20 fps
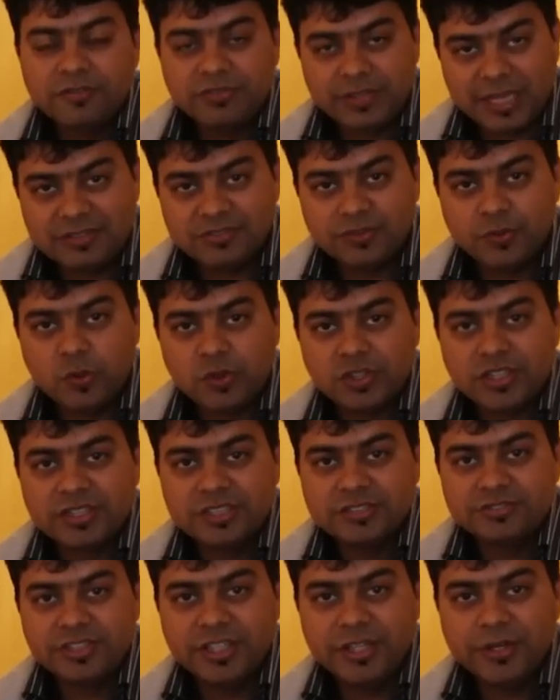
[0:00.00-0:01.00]
Thanks for
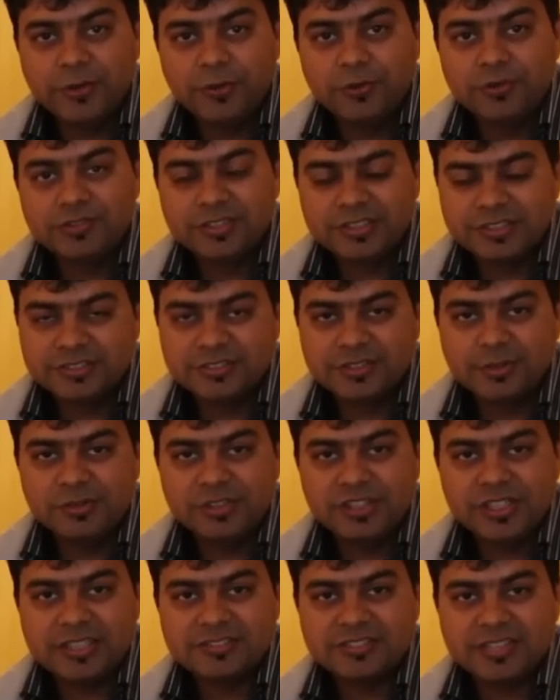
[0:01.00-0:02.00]
watching the video. This is
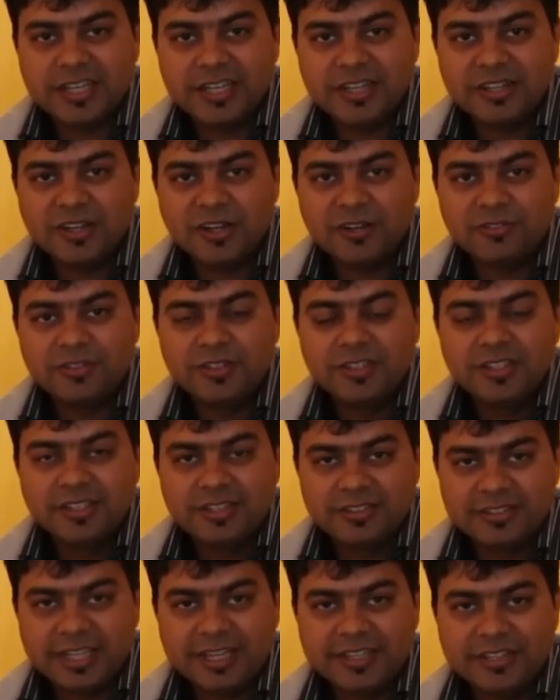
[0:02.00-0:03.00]
Abhishek signing off.
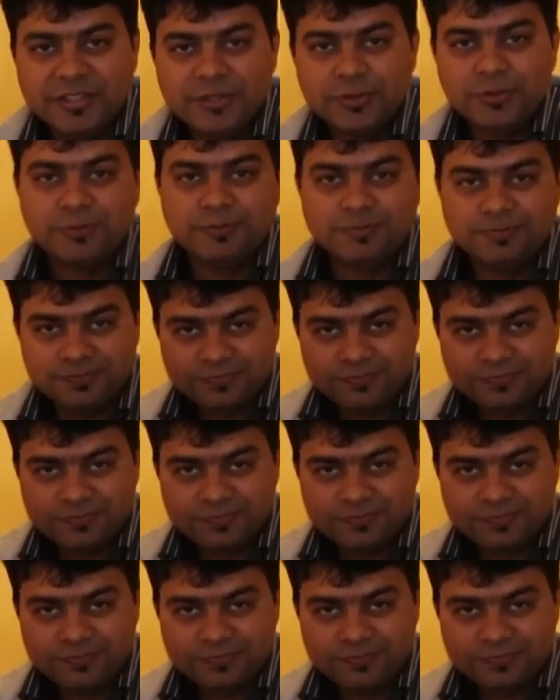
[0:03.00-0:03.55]
Thank you.